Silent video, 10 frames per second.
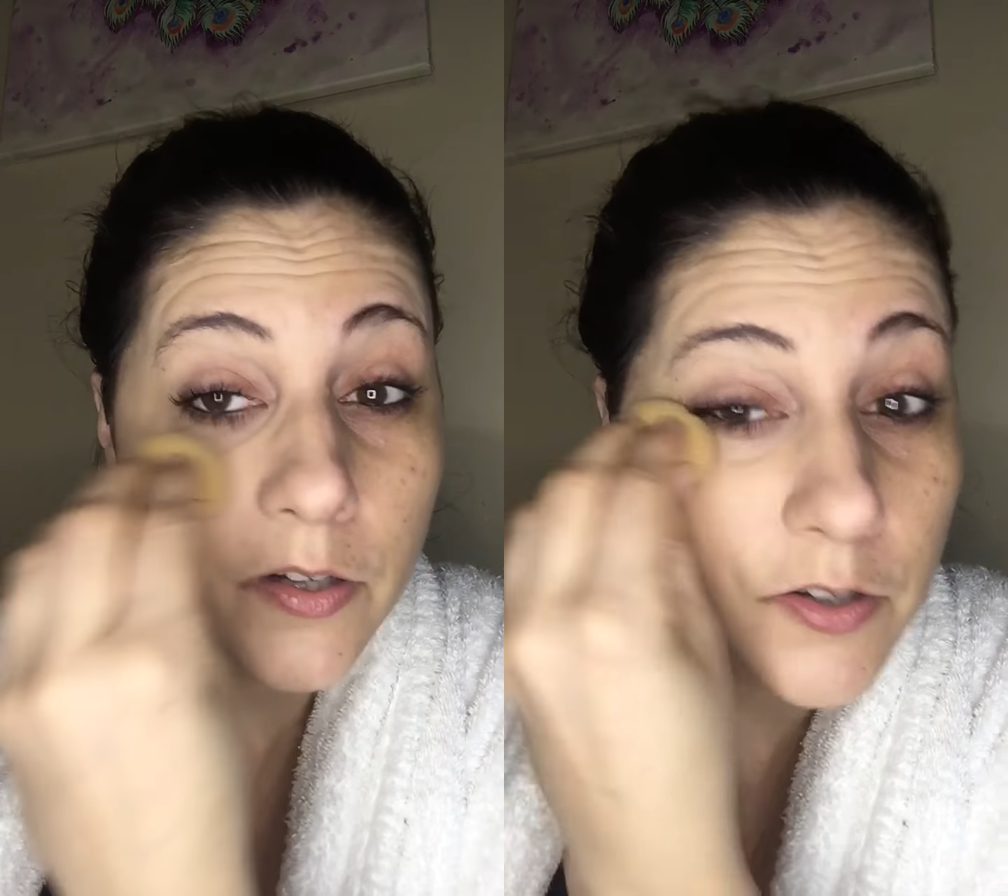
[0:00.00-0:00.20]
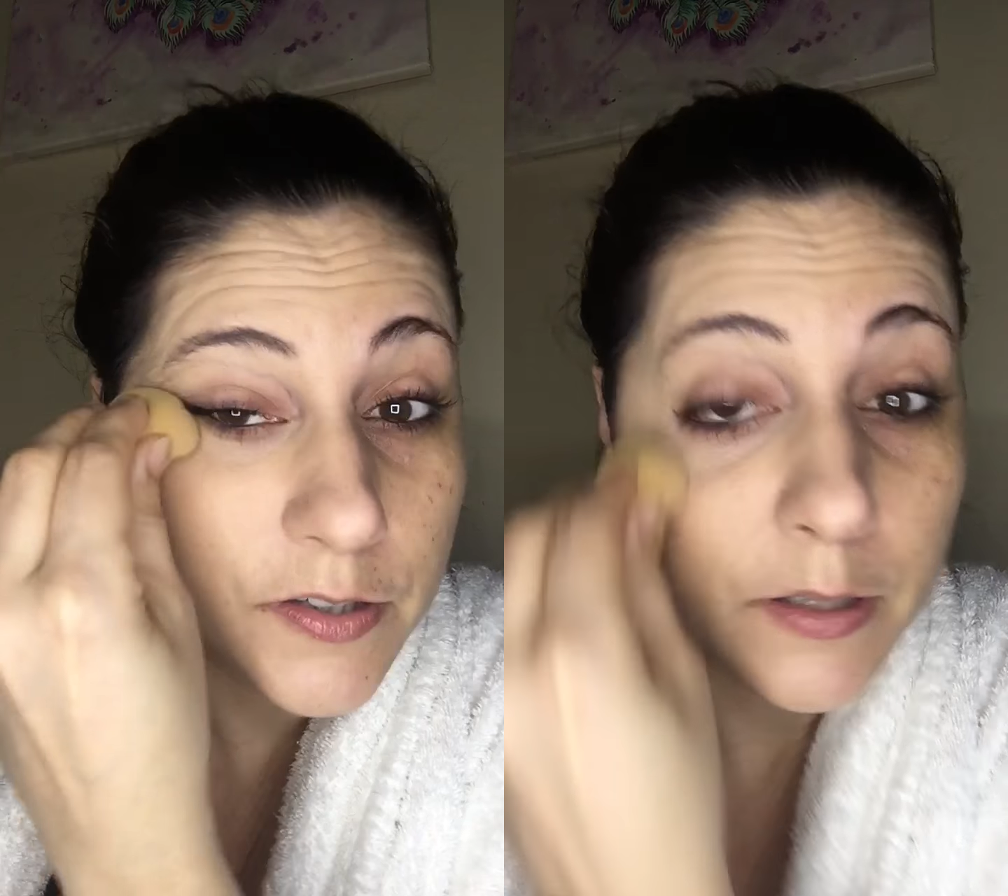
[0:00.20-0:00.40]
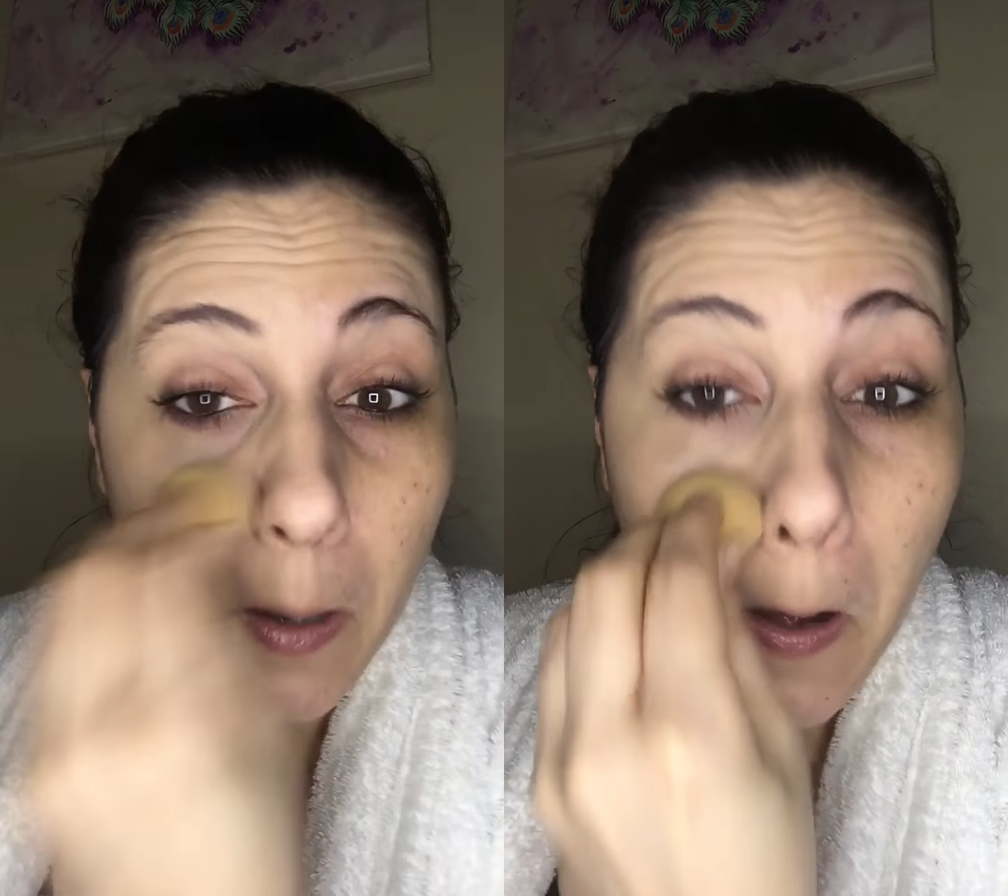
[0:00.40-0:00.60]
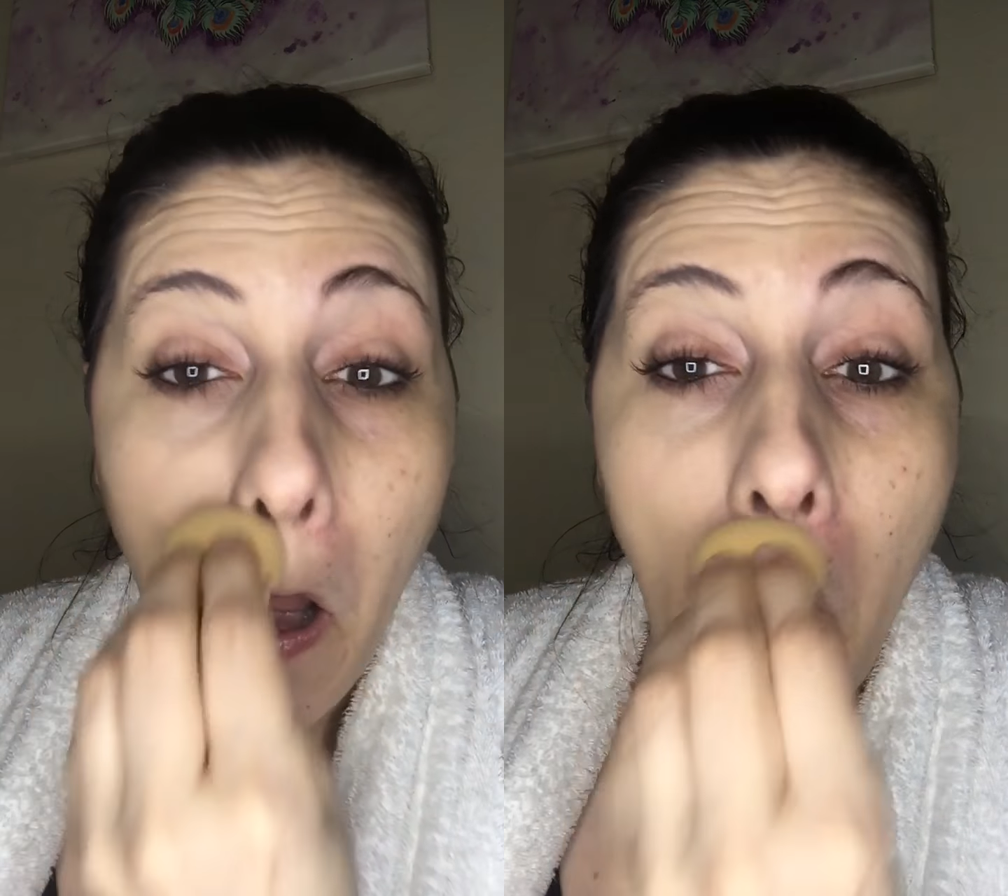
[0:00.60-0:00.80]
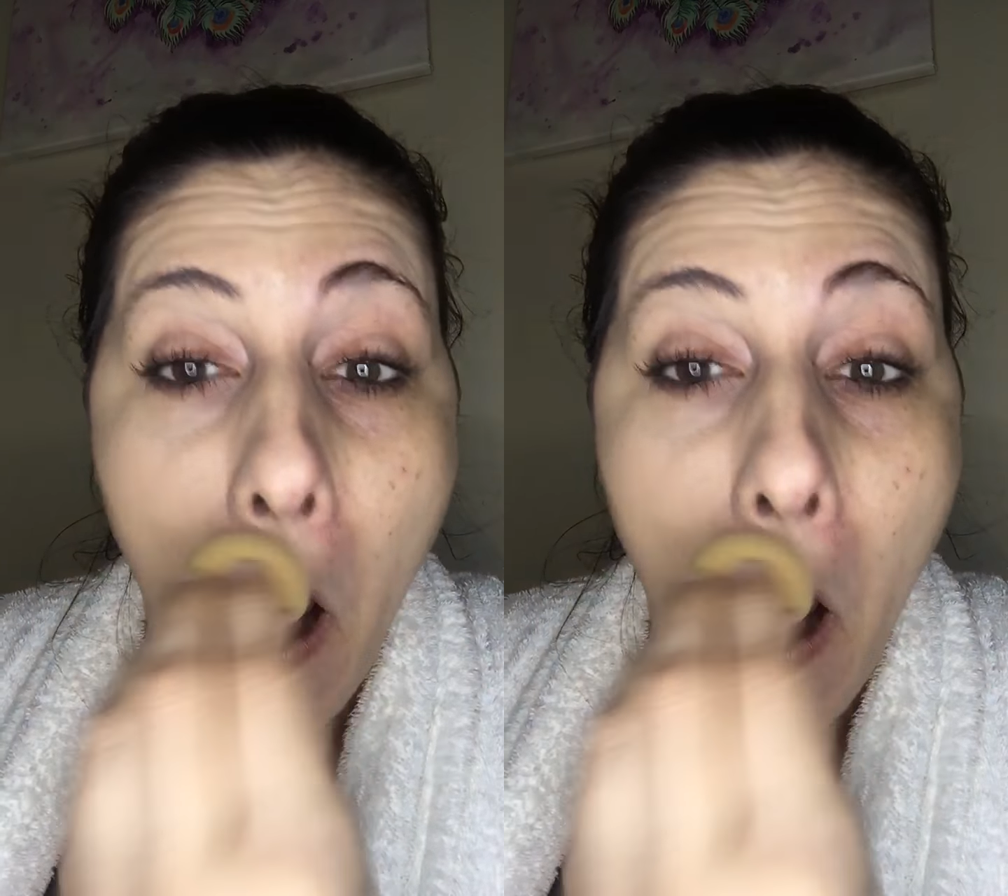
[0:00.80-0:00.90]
your skin.